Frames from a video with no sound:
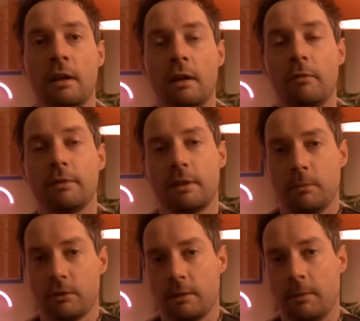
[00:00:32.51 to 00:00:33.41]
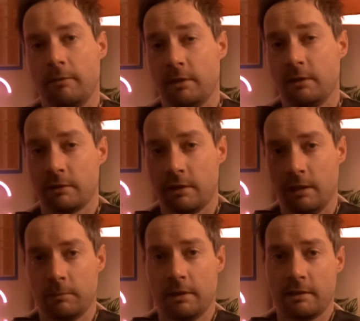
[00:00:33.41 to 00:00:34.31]
Obviously most of my videos
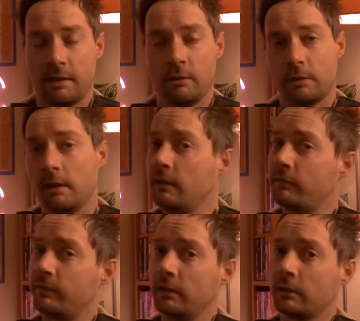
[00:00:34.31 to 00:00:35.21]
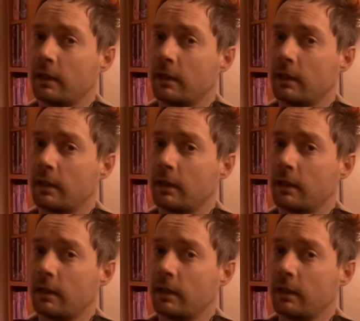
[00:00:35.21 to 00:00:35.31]
take place out in the field,